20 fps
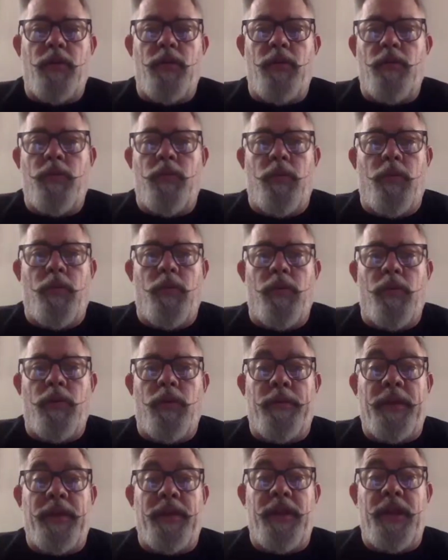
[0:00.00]
well,
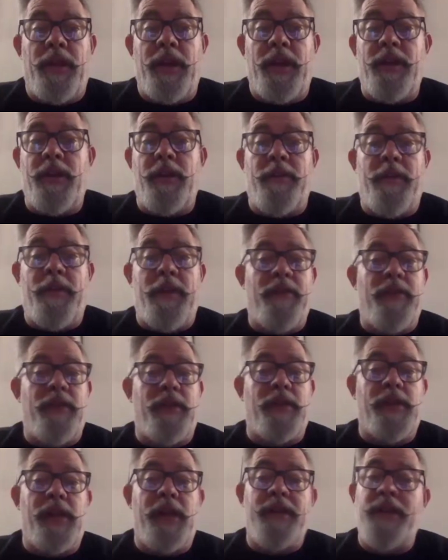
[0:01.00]
I mean, they ended up having
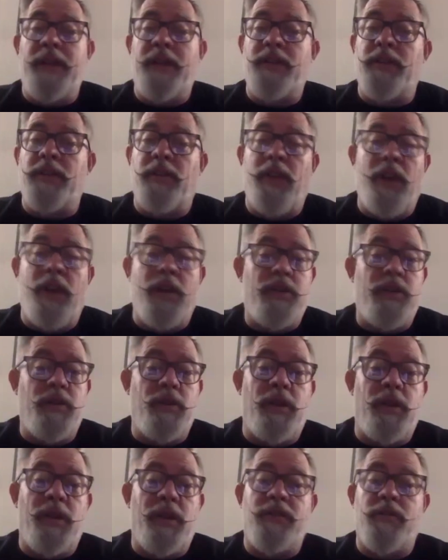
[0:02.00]
a class action
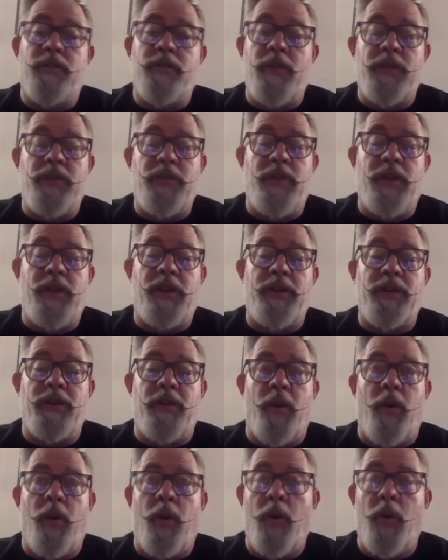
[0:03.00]
lawsuit against the restaurant because
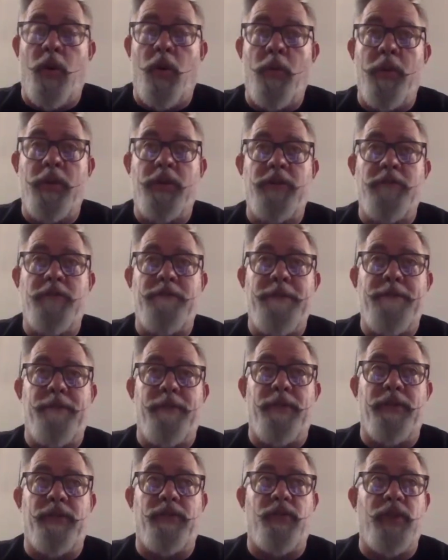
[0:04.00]
a whole bunch of
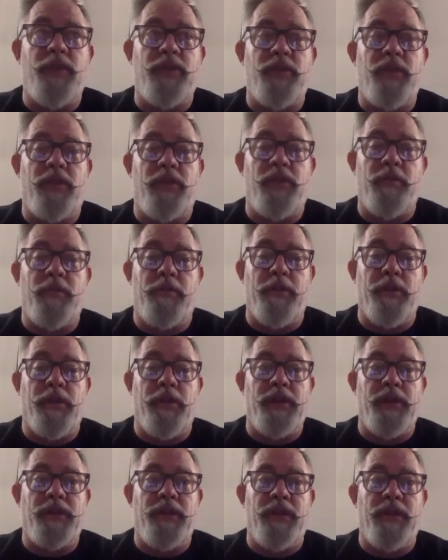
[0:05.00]
people in this restaurant group
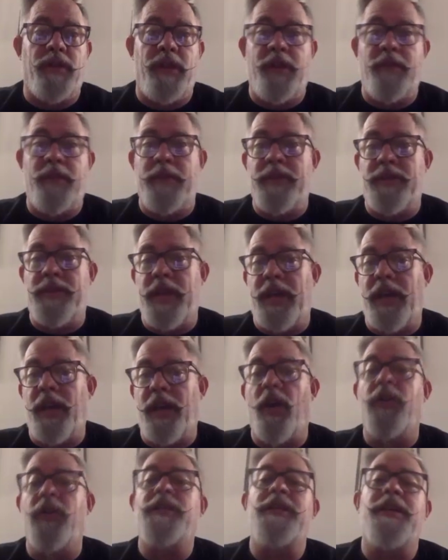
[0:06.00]
realized that they'd been
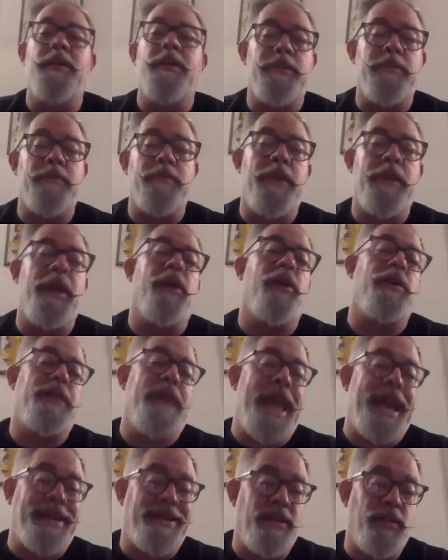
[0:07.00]
taking our tips and paying our
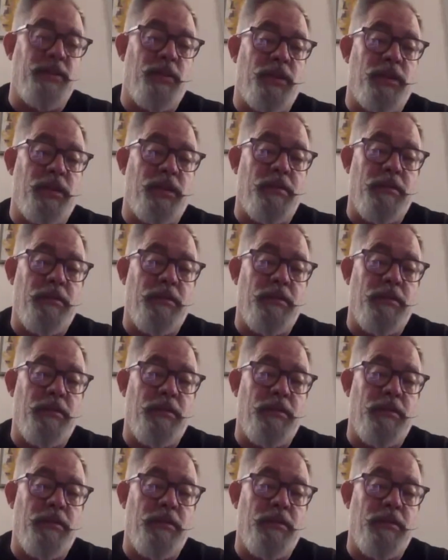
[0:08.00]
taxes with them